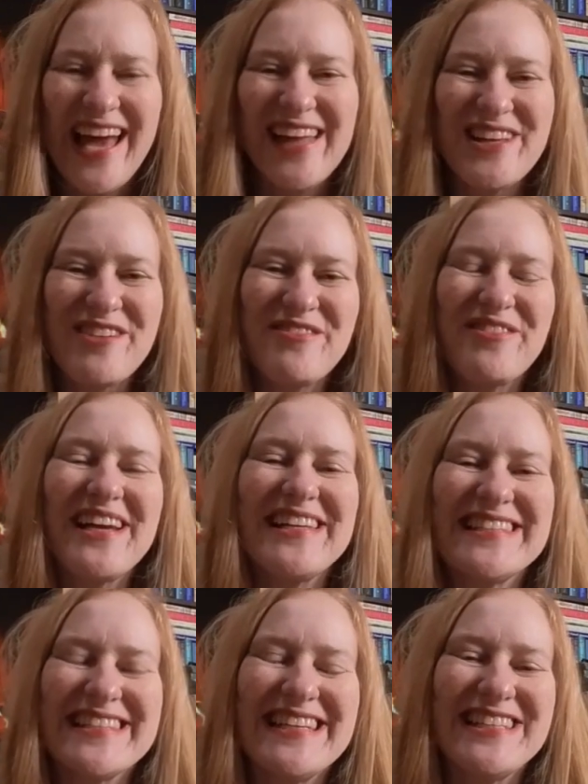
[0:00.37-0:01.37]
Hello
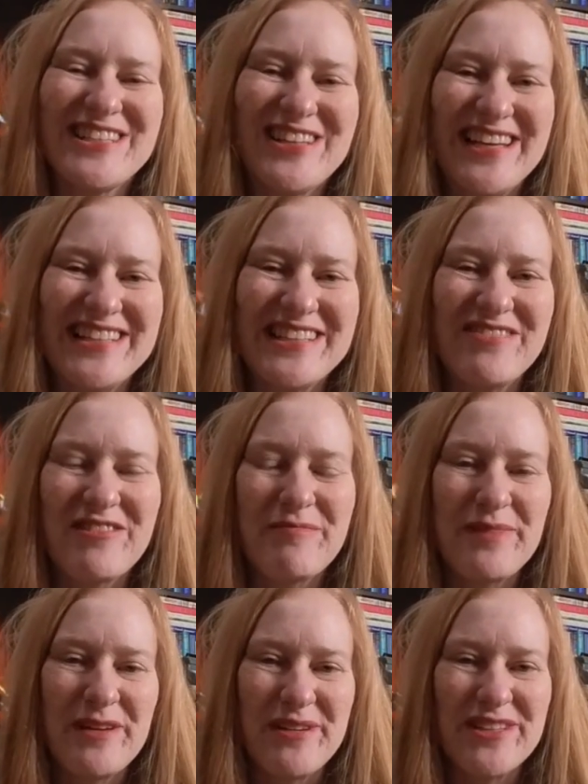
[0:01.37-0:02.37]
friends, it's Tracy from
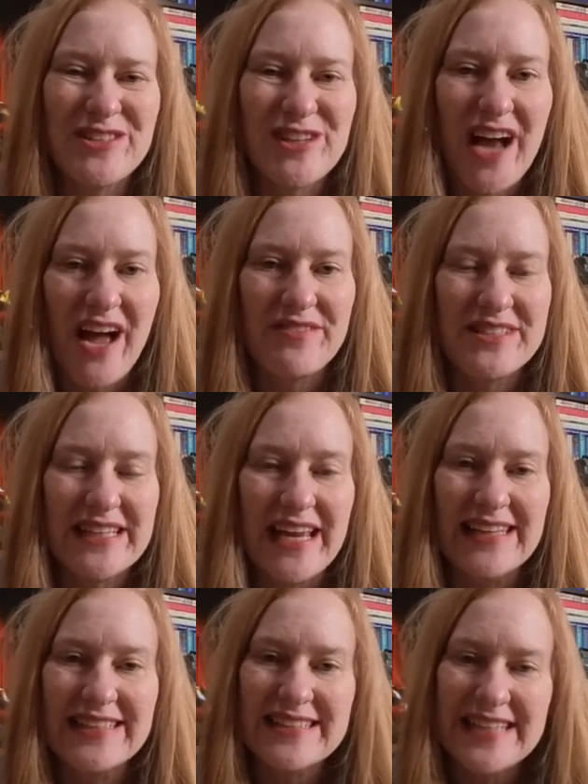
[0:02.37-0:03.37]
Bewitched Crafts,
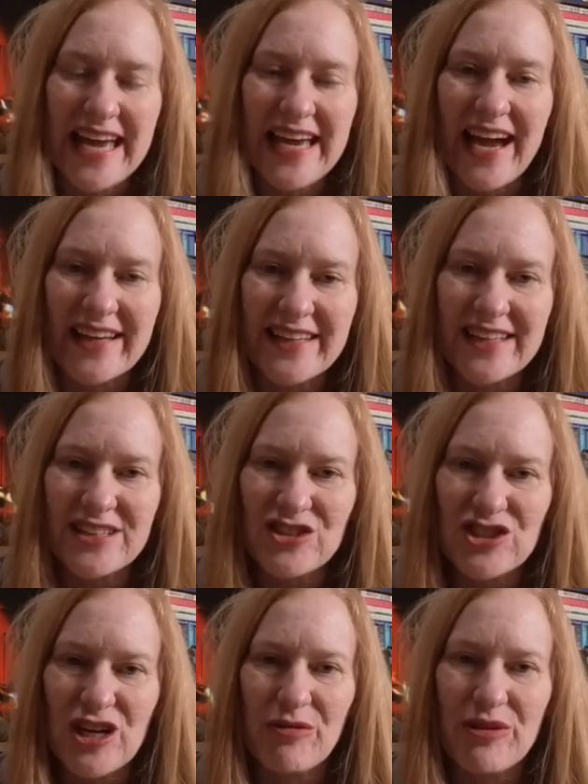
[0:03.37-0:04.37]
and today I'd like to
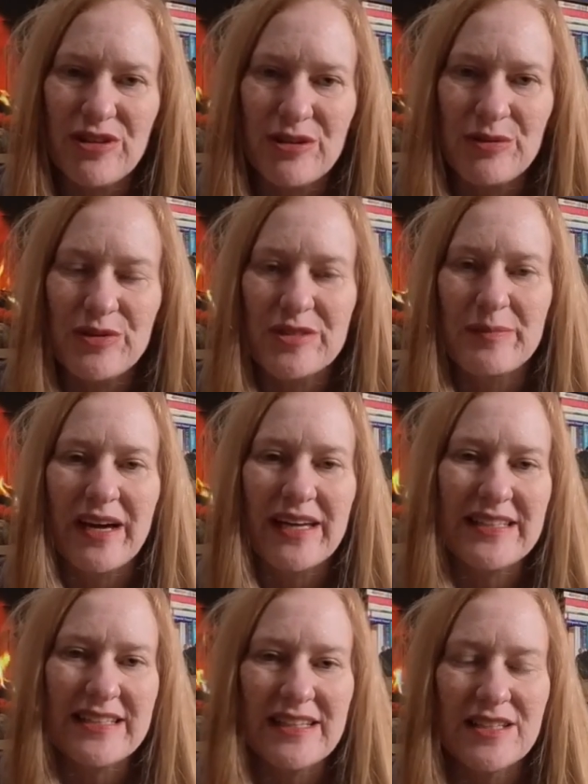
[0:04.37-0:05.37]
share with you some
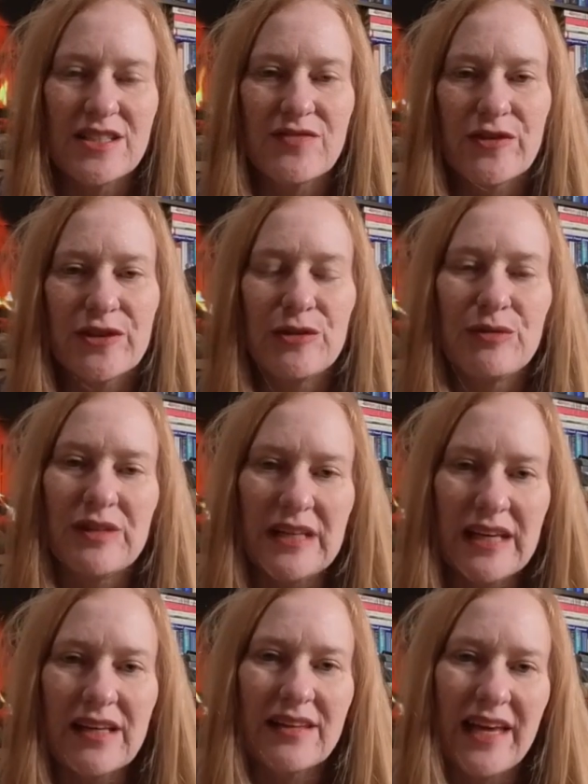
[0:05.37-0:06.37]
ideas for
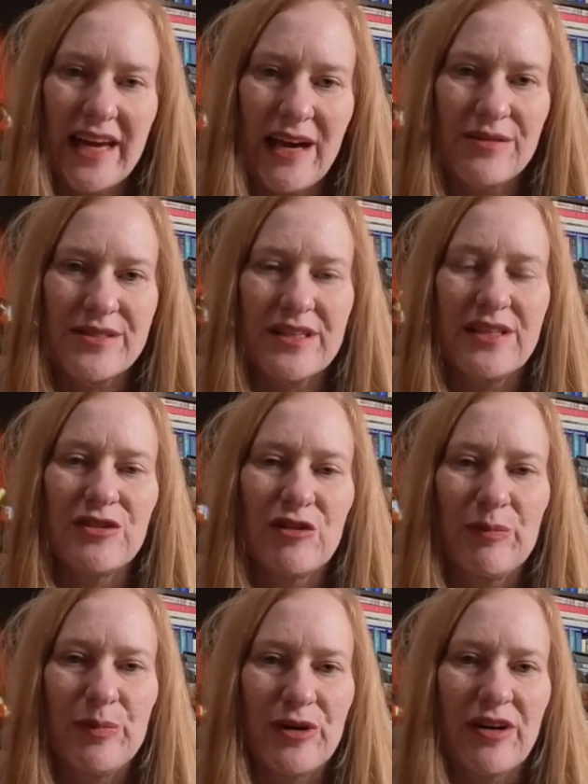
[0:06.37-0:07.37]
unique layouts in
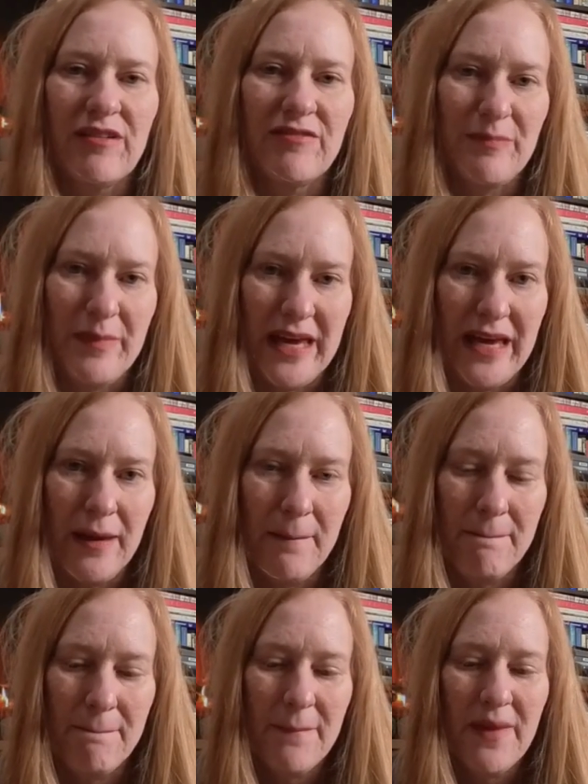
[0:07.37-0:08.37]
your book of me.
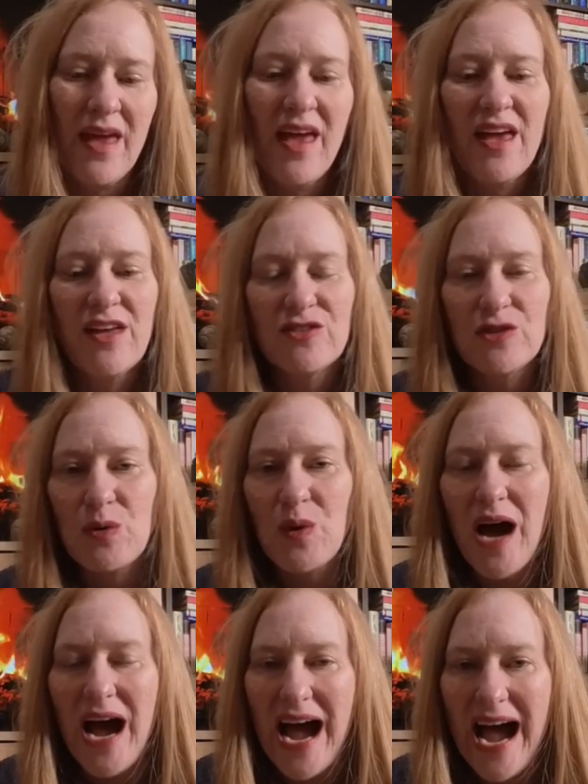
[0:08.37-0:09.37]

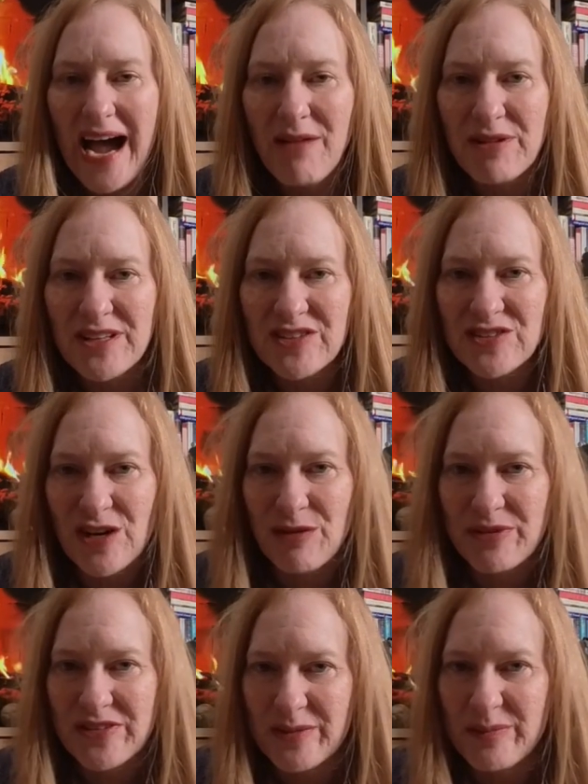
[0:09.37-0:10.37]
So I want to start
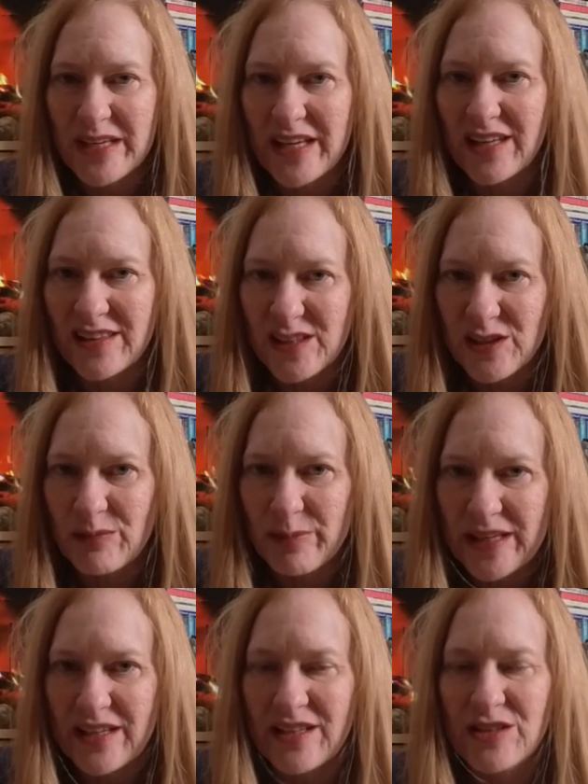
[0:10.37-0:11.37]
with something a little
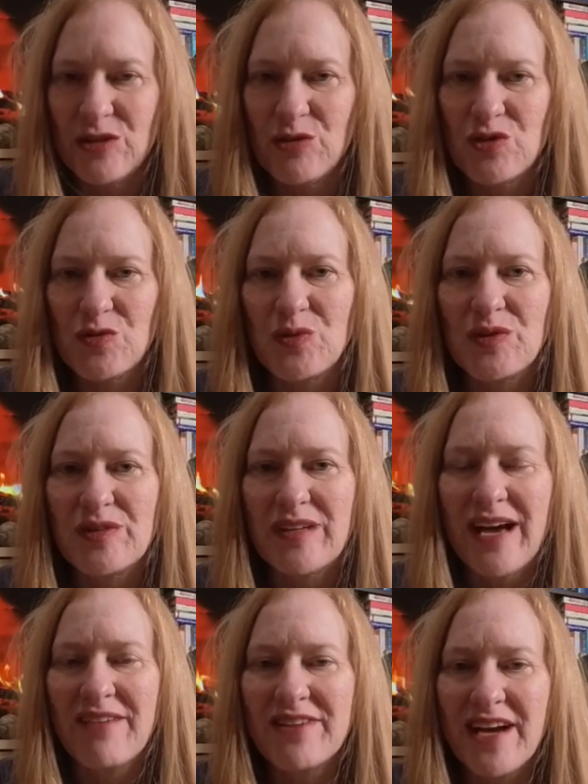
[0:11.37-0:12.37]
bit unusual.
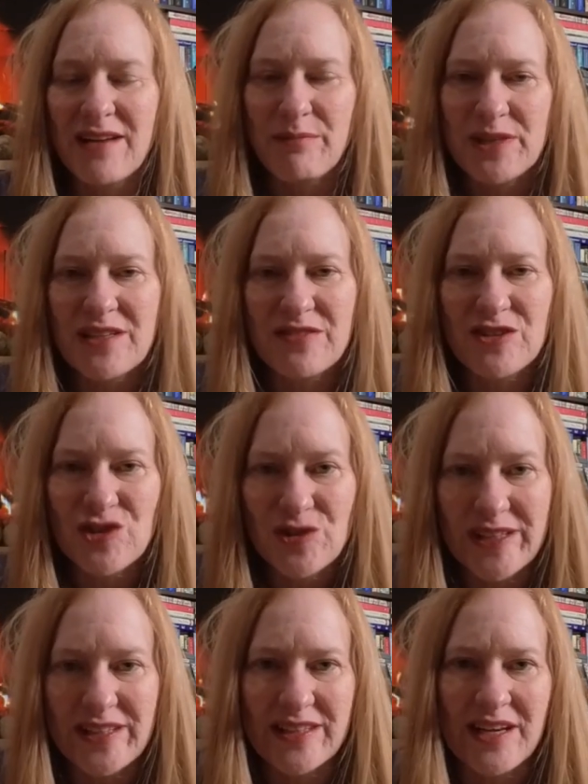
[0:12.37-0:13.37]
I've got a bit of a
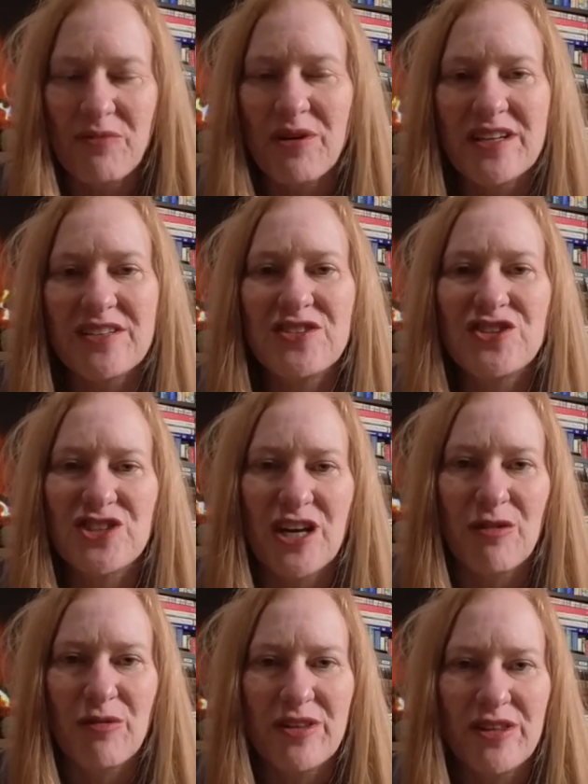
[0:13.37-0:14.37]
treat that I wanted to
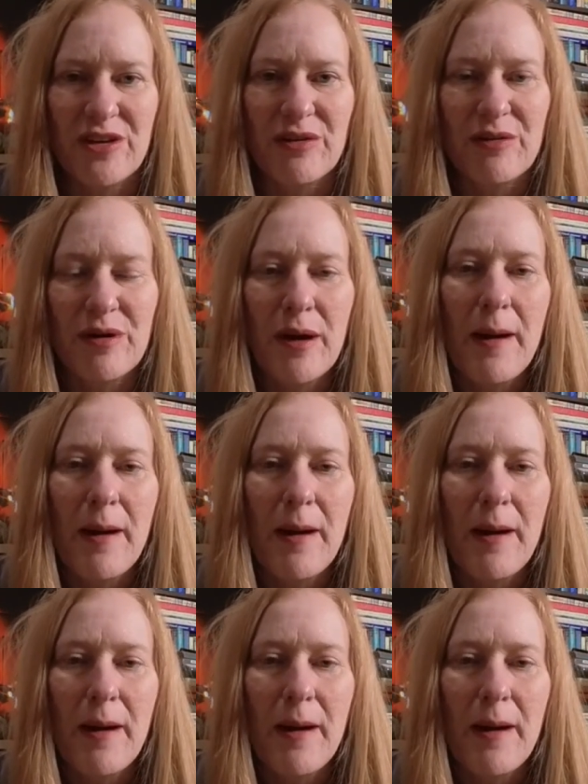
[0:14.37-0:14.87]
share with you.